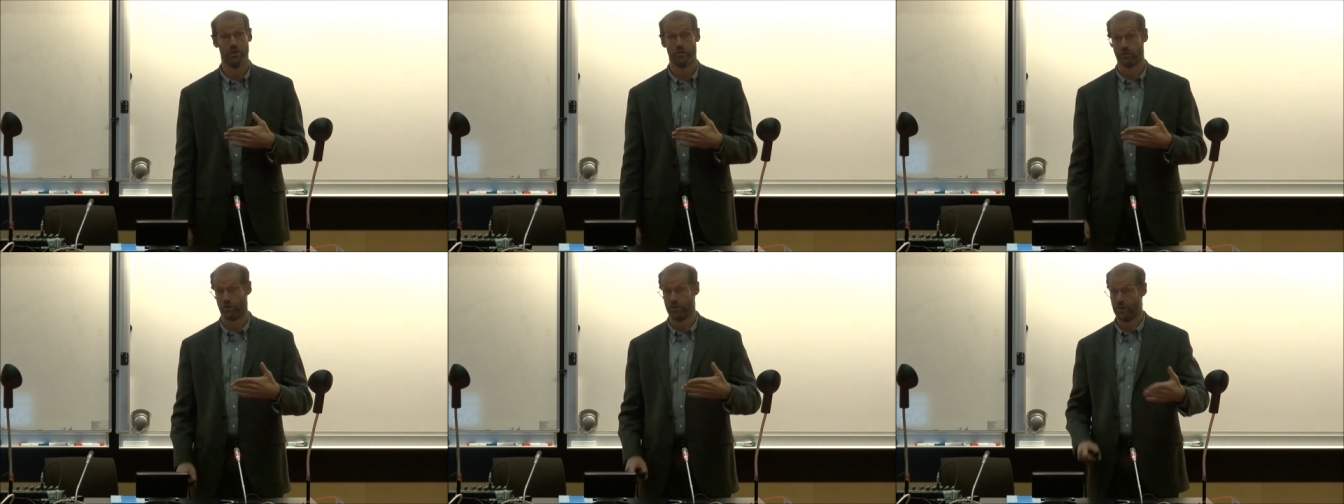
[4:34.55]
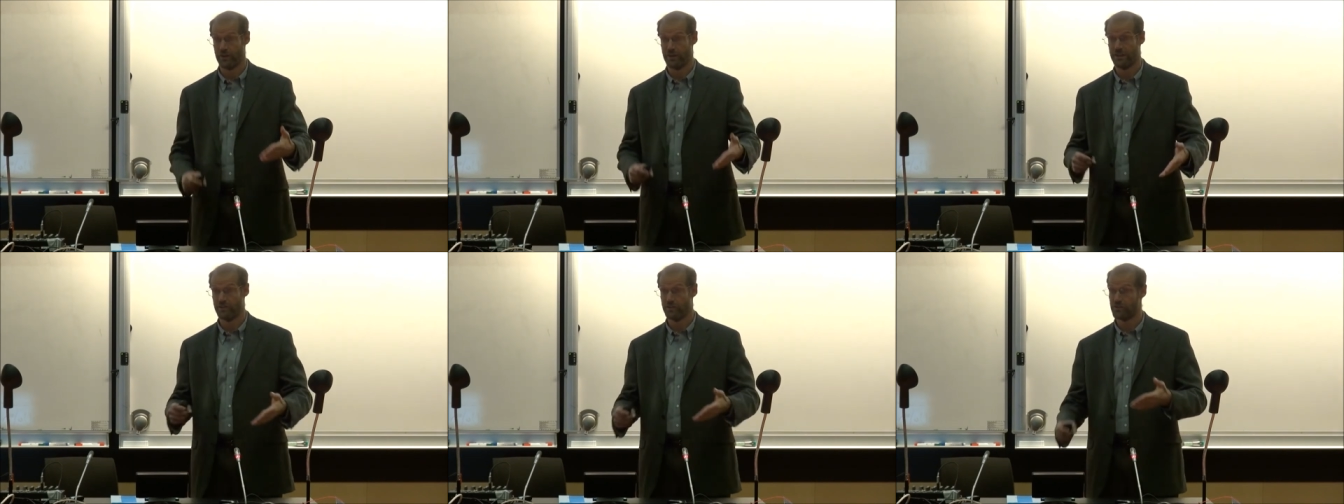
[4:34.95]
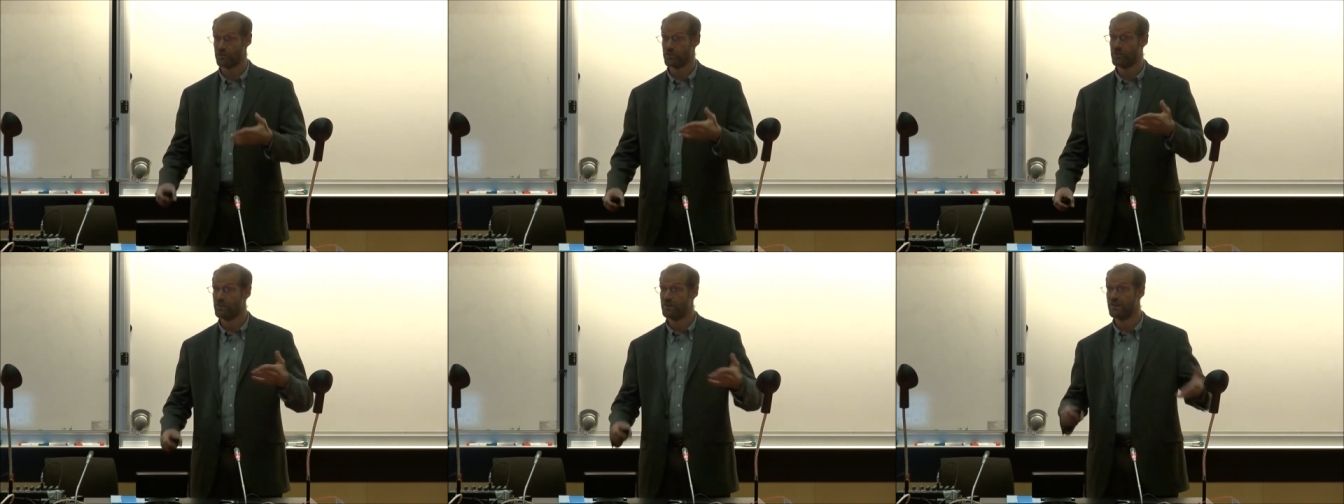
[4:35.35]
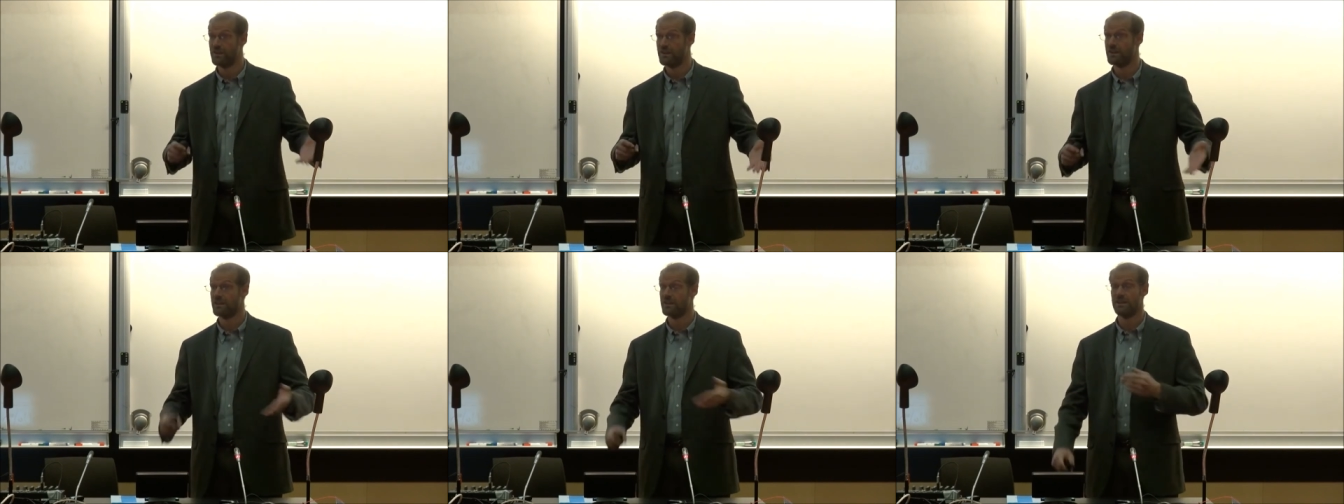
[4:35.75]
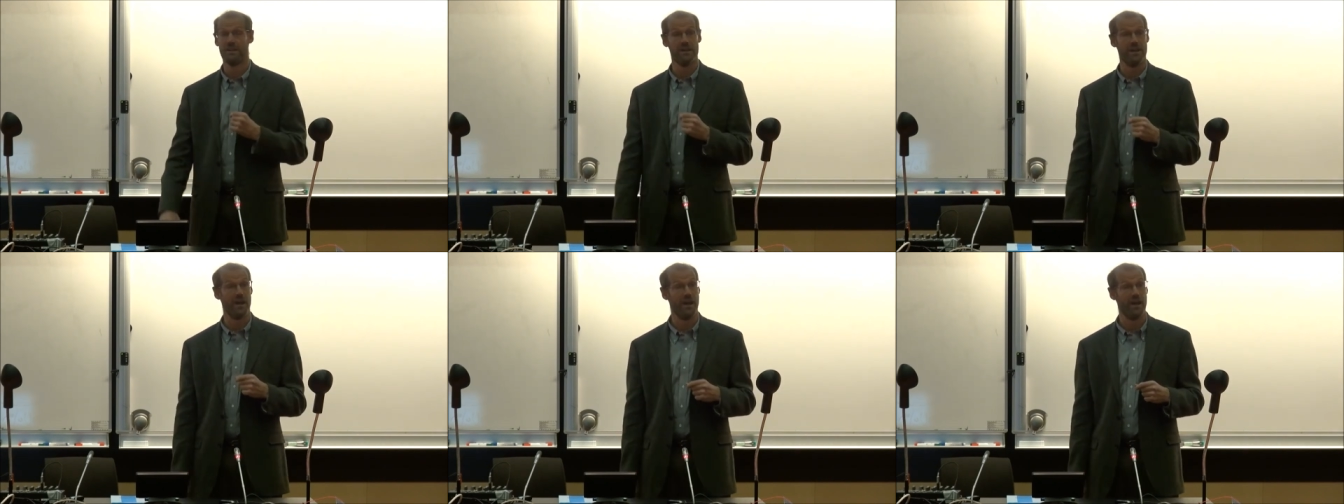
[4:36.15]
So there is
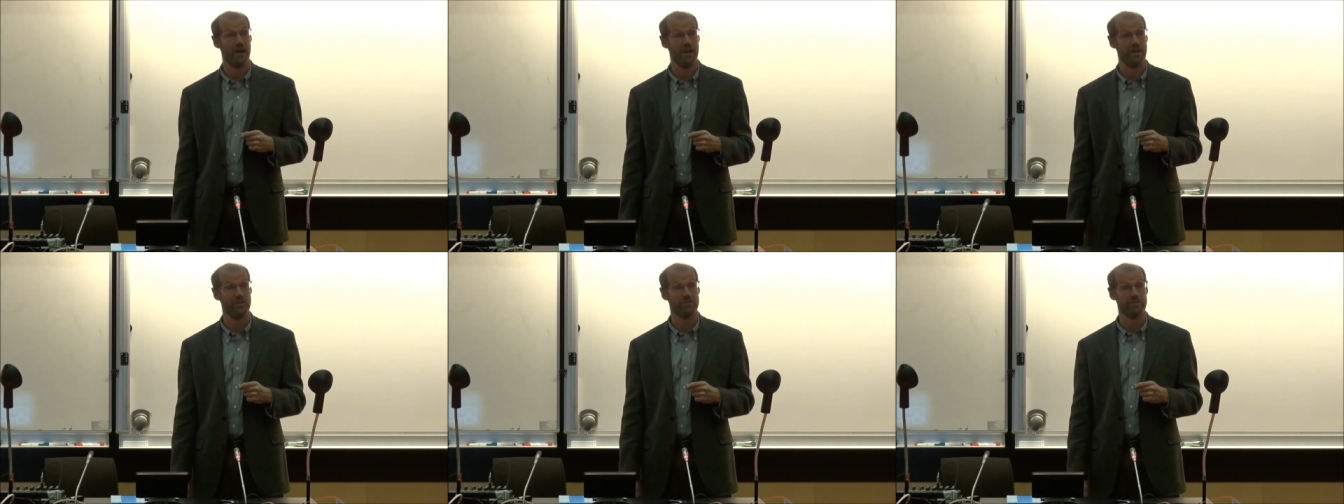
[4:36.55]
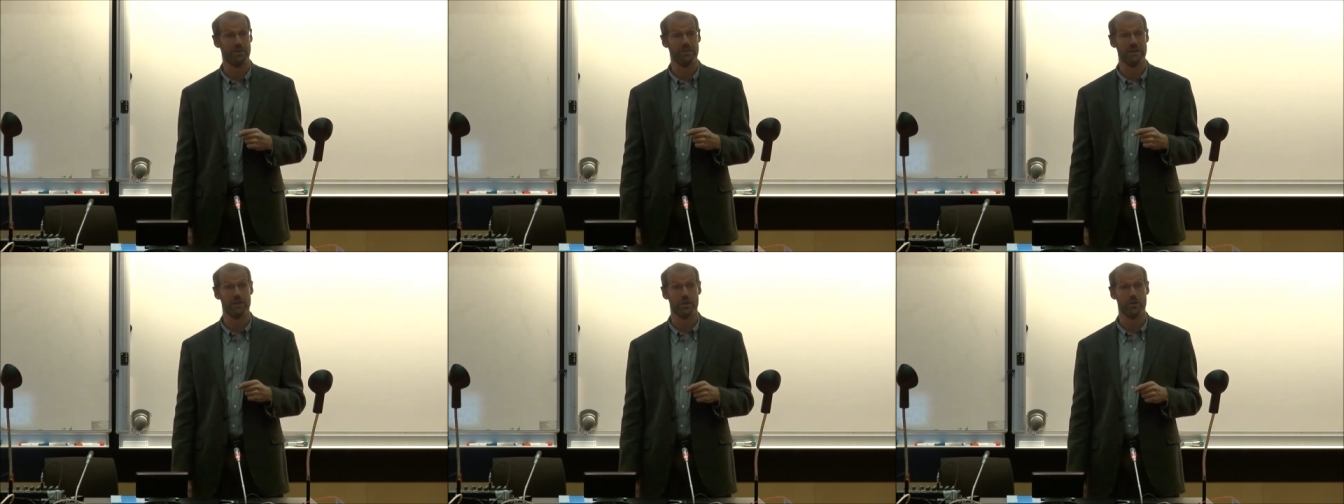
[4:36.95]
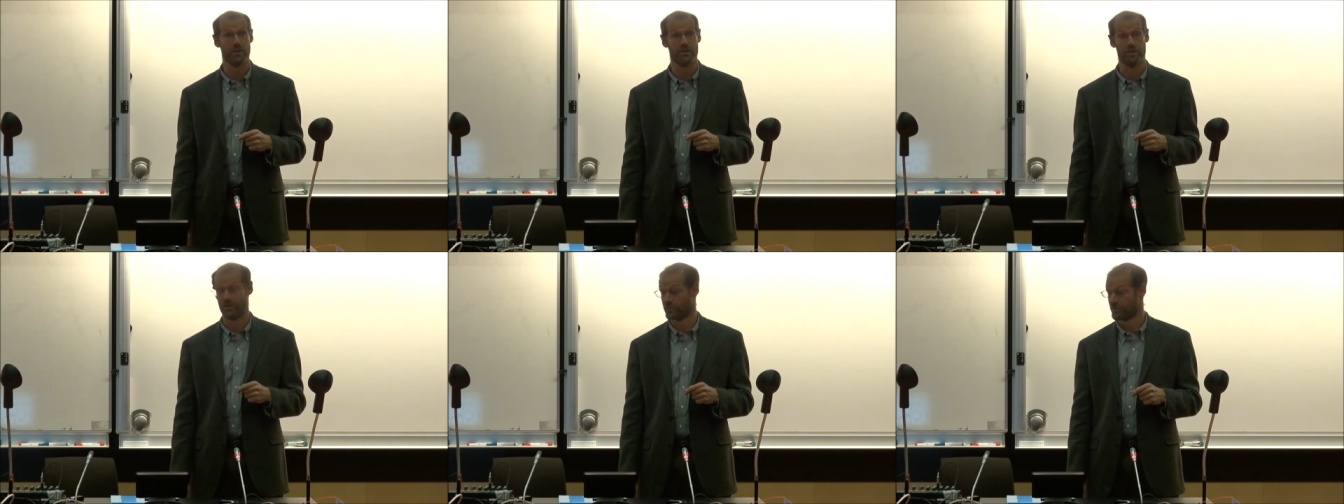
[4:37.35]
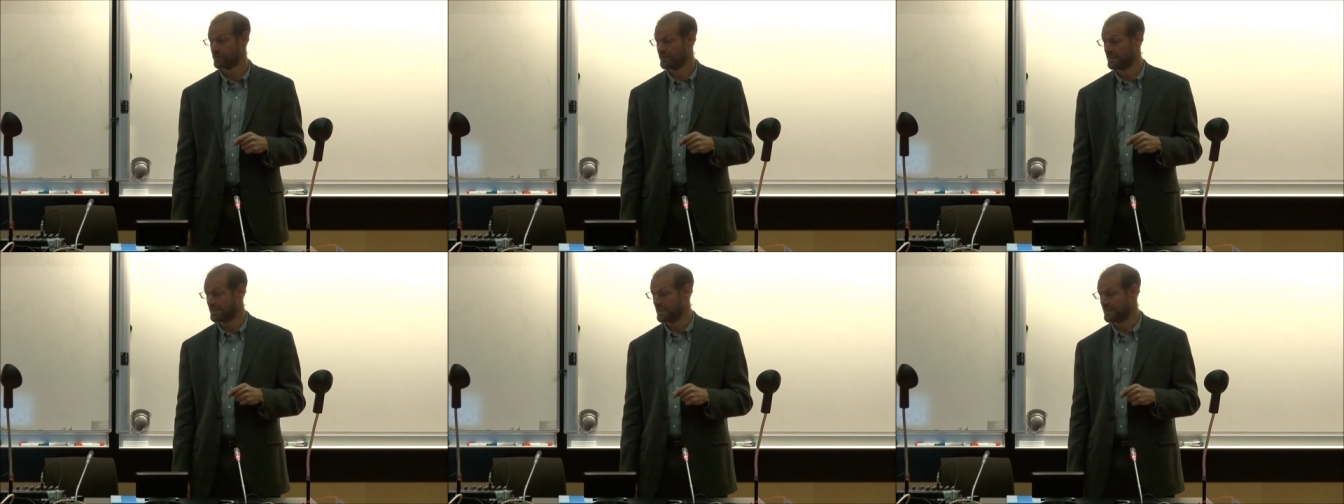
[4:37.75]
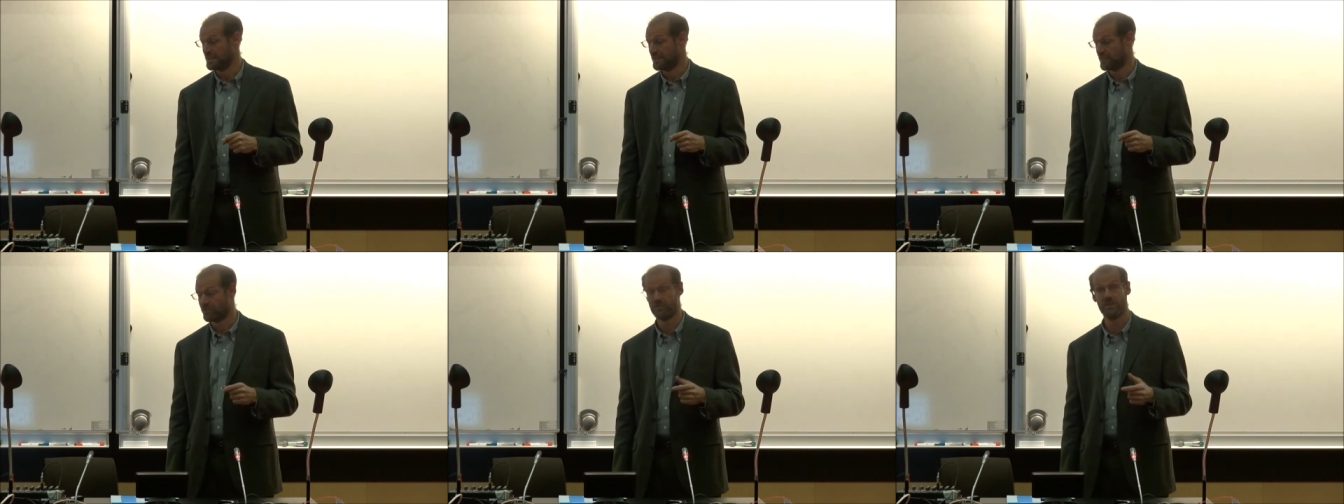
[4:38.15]
some incoherence in
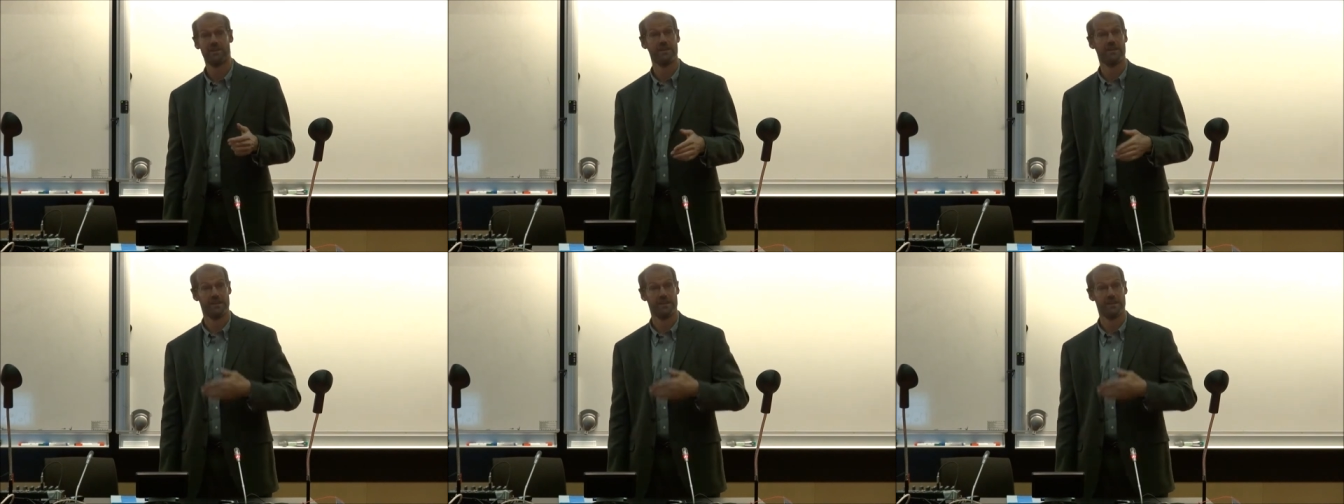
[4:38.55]
this.